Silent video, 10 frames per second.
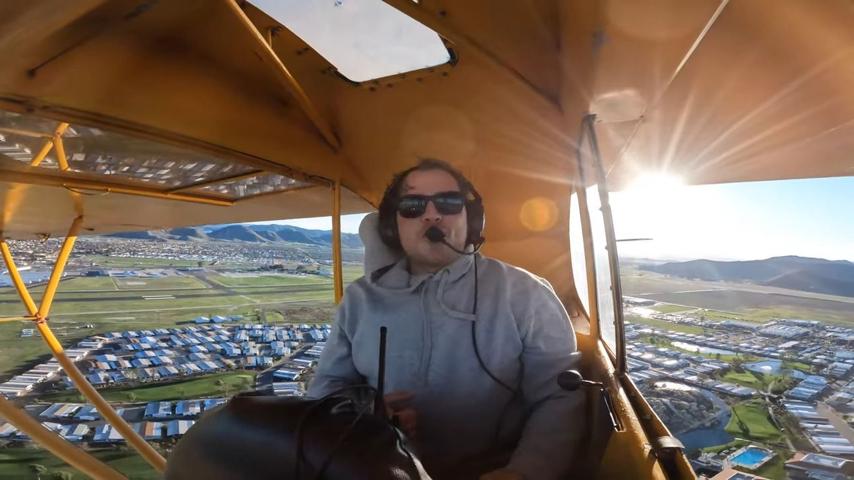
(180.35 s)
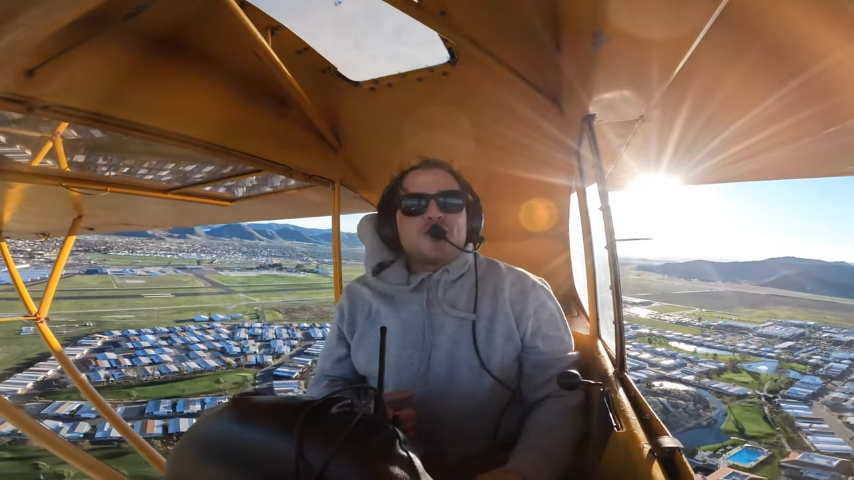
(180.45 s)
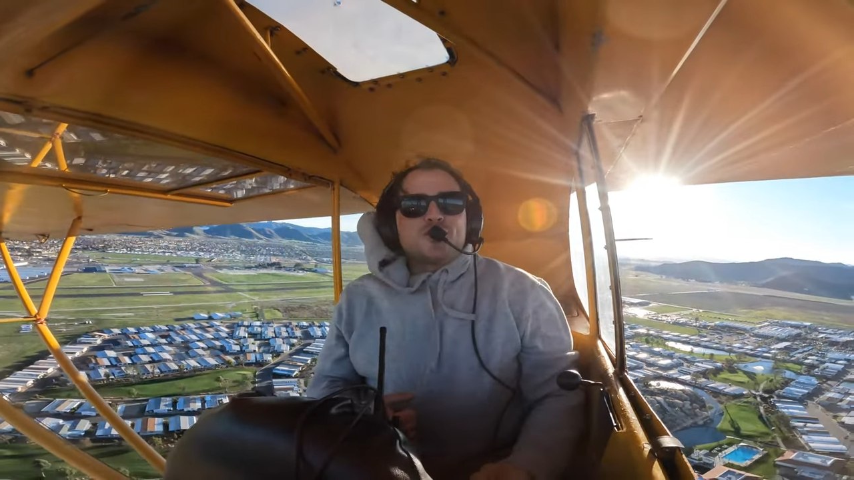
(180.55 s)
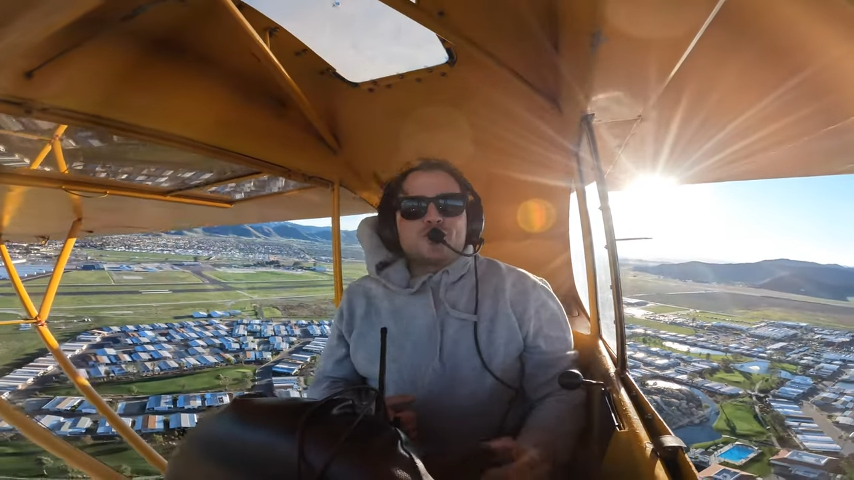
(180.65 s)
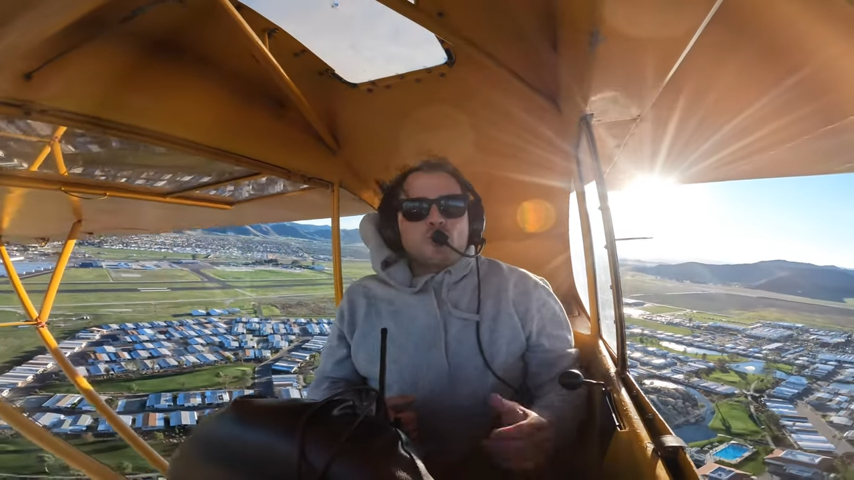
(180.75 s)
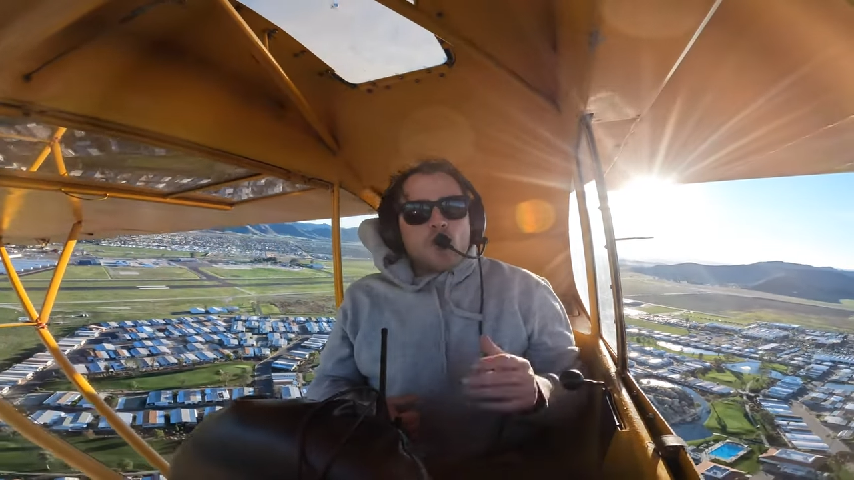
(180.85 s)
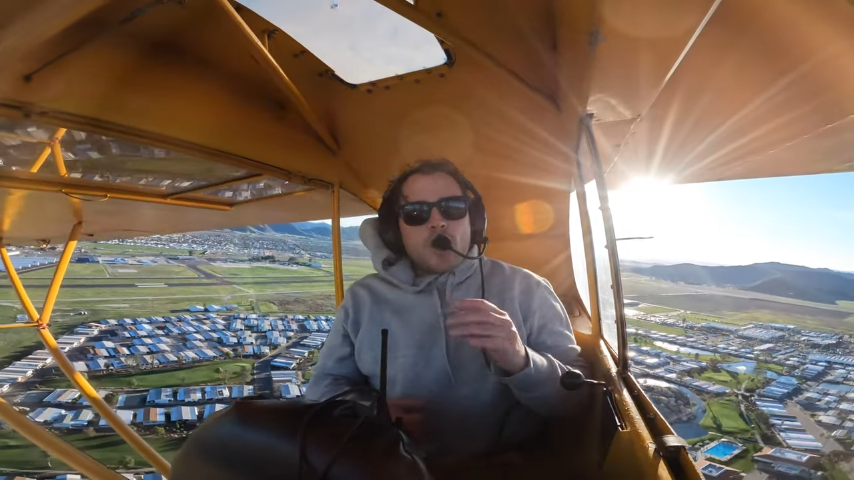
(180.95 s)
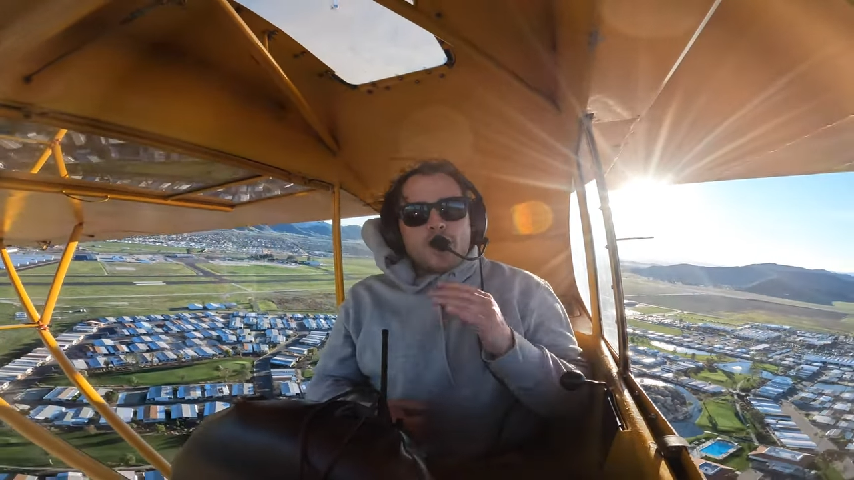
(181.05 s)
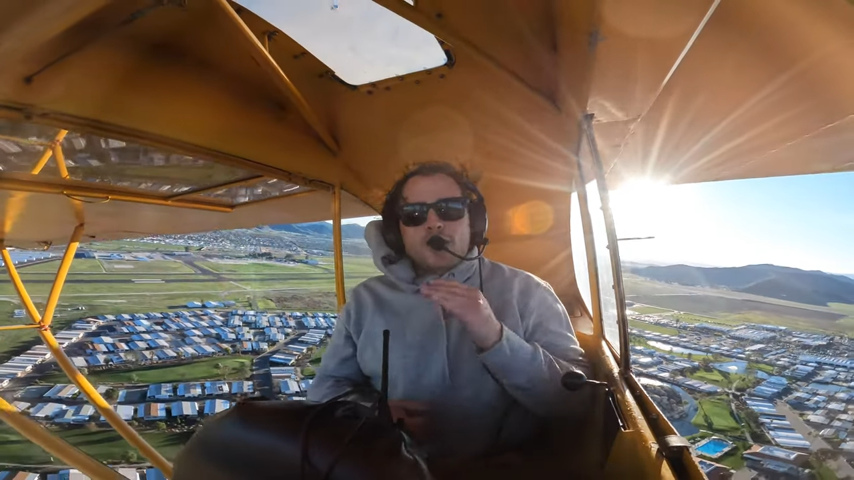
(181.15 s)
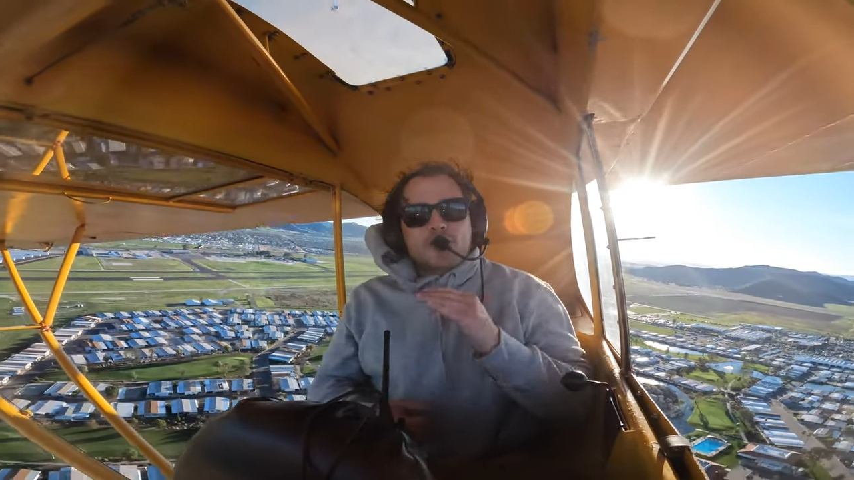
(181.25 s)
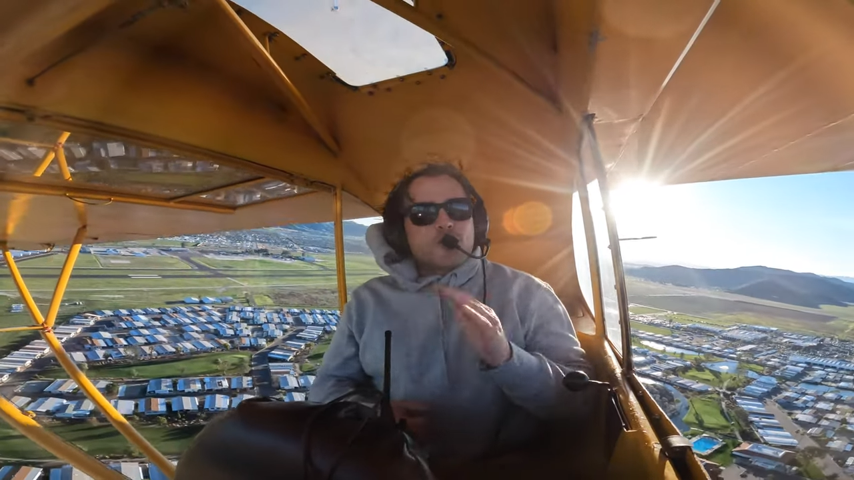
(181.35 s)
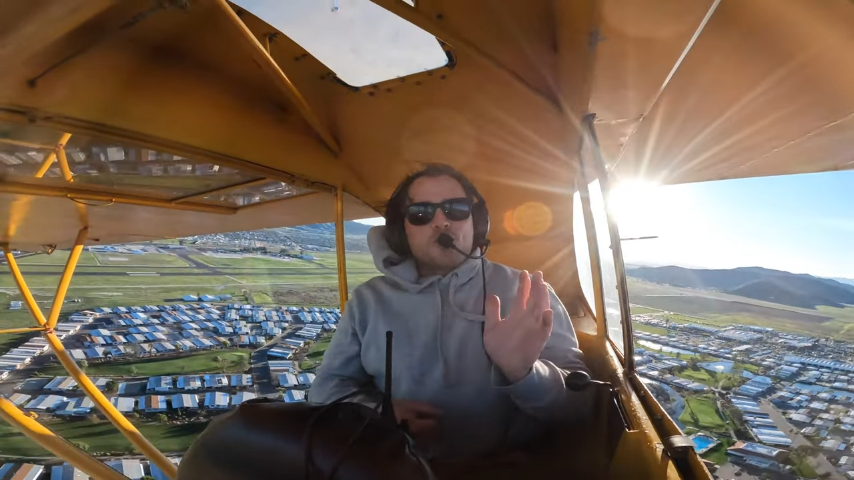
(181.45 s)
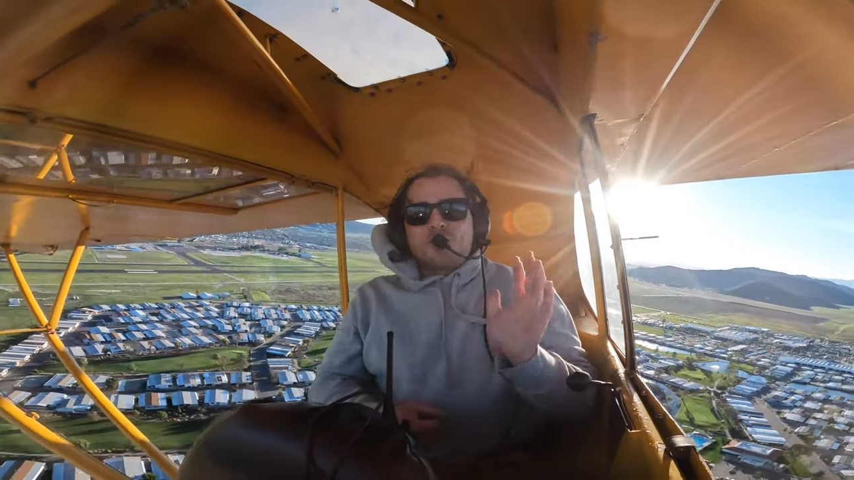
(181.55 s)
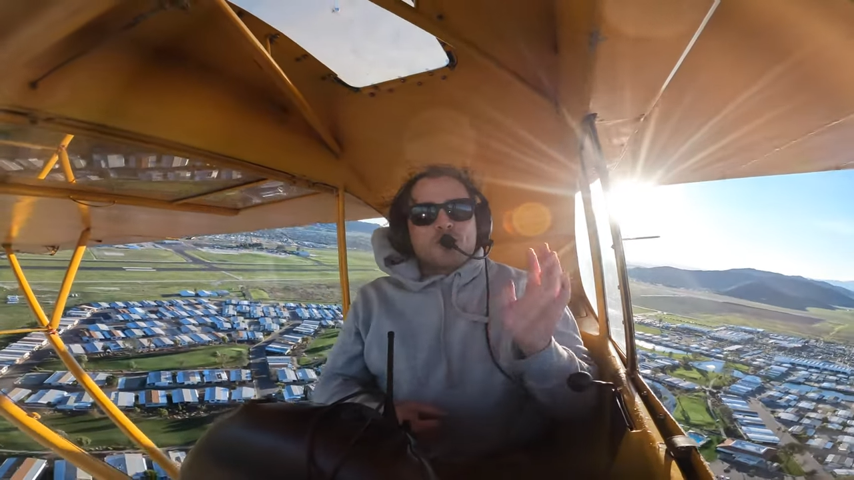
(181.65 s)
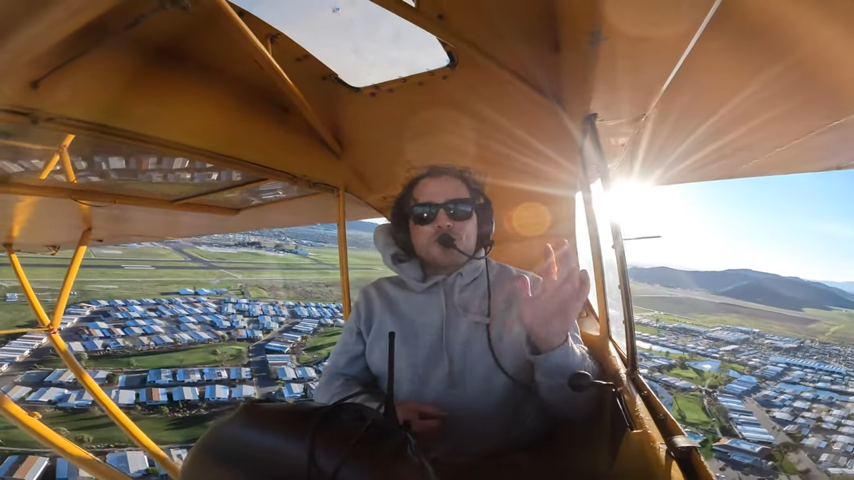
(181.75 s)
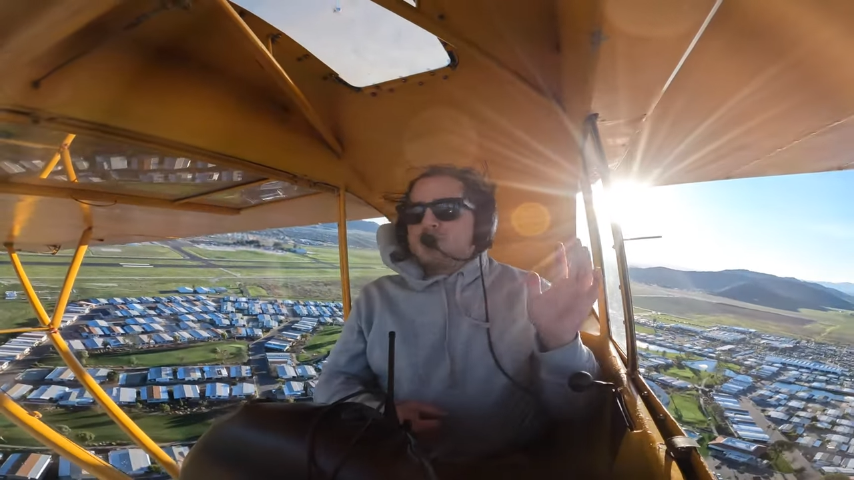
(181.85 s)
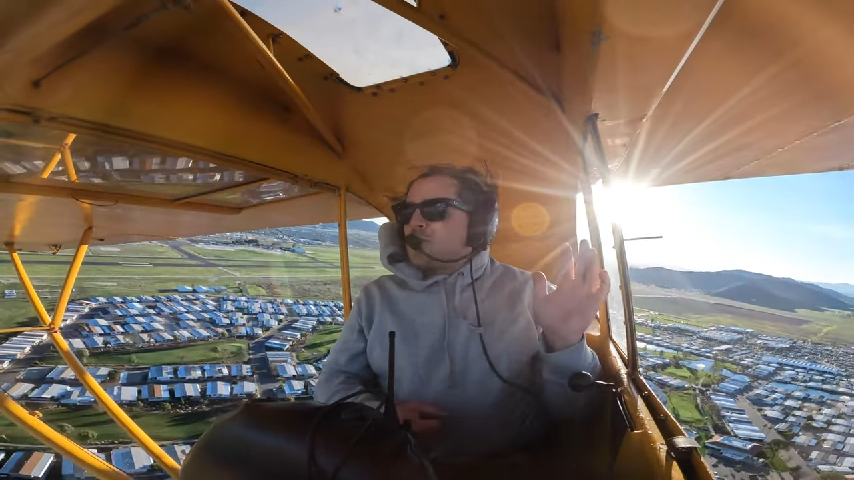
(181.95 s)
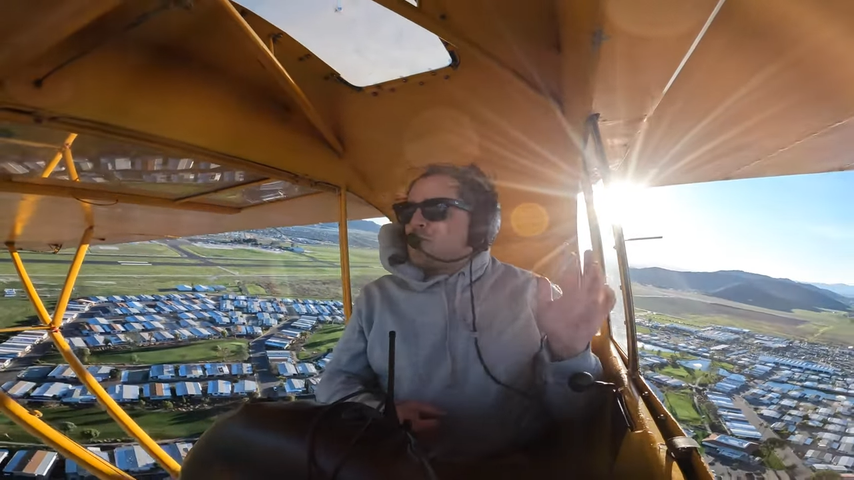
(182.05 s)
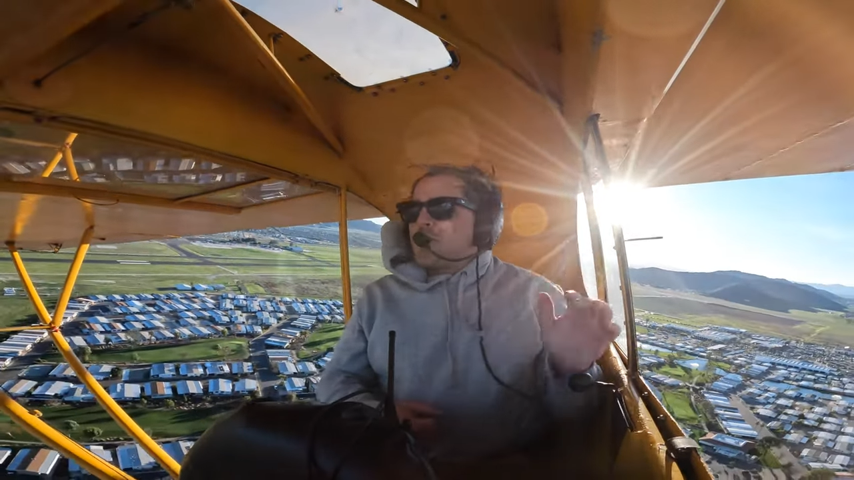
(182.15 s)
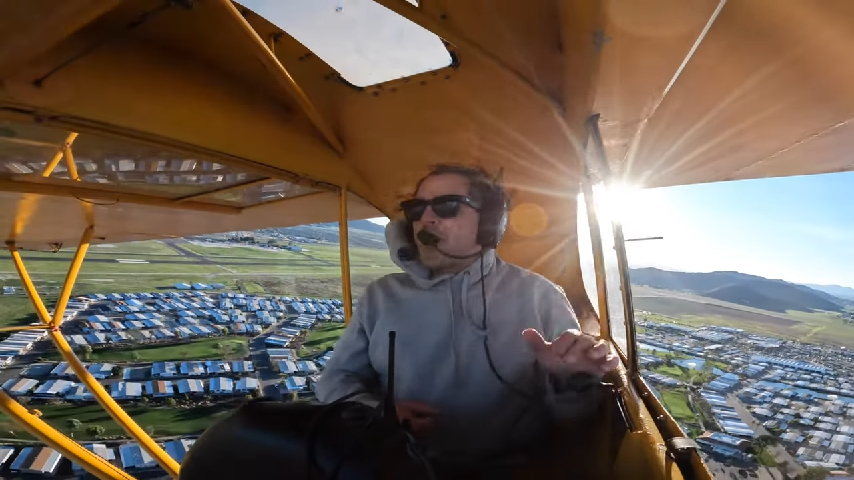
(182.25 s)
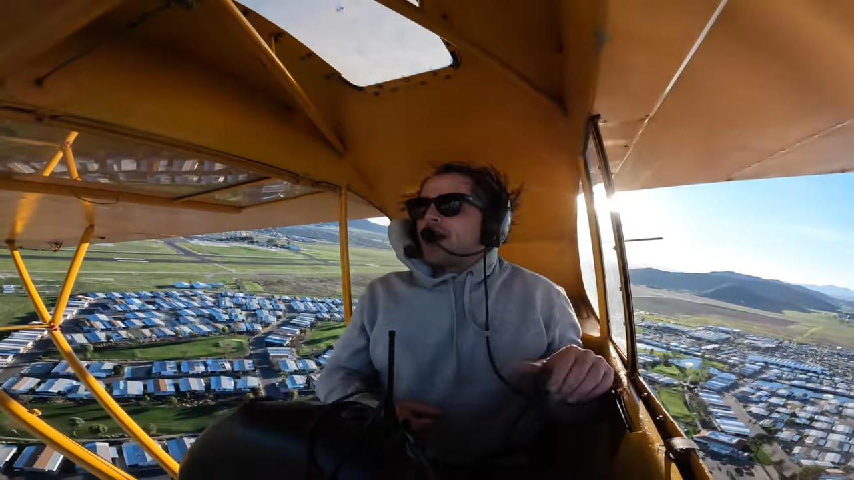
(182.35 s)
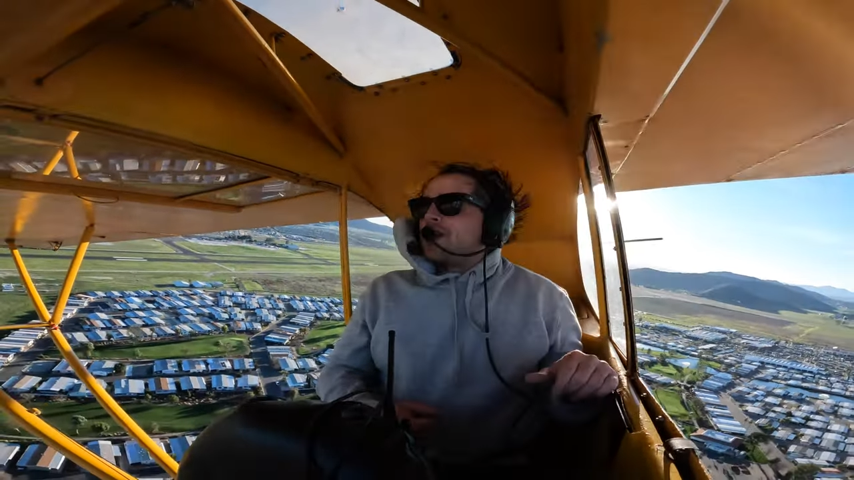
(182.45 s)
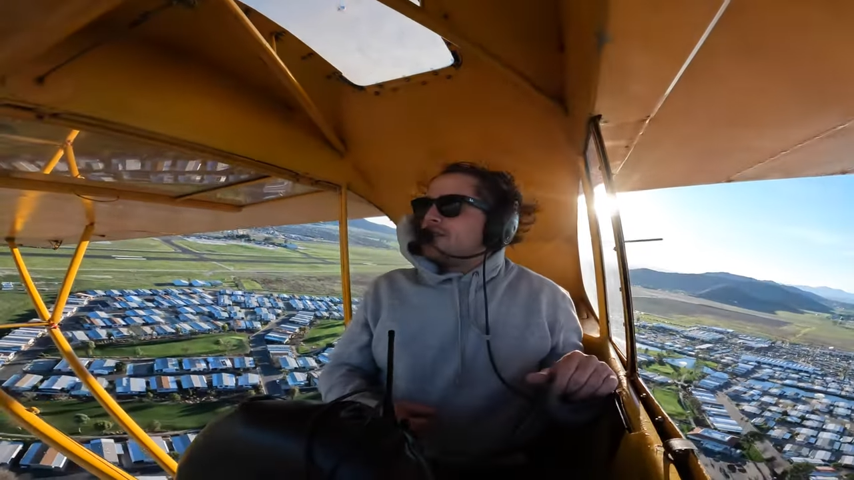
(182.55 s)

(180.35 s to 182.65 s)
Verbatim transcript: I just wanted a GoPro so bad.